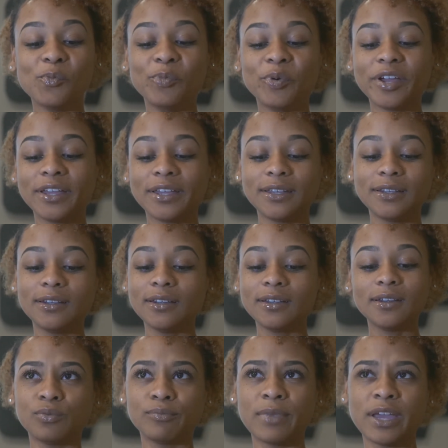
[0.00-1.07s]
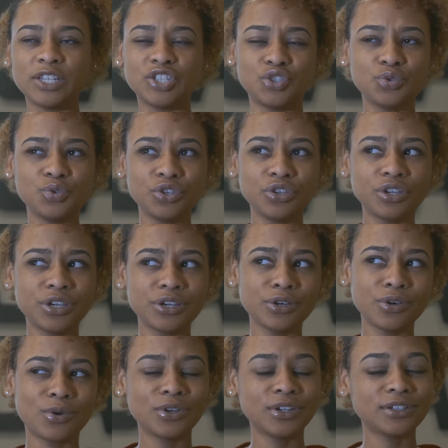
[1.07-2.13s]
But my junior year,
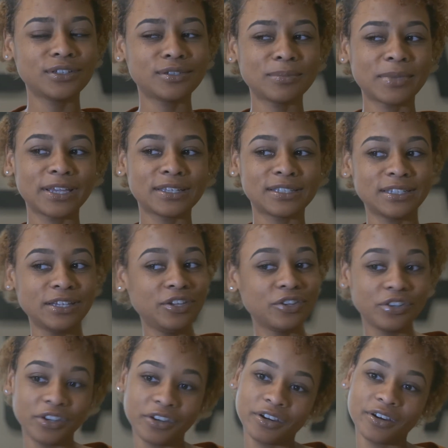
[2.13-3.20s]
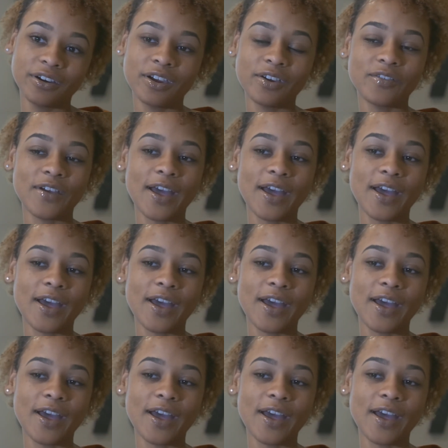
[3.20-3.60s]
going into my senior year of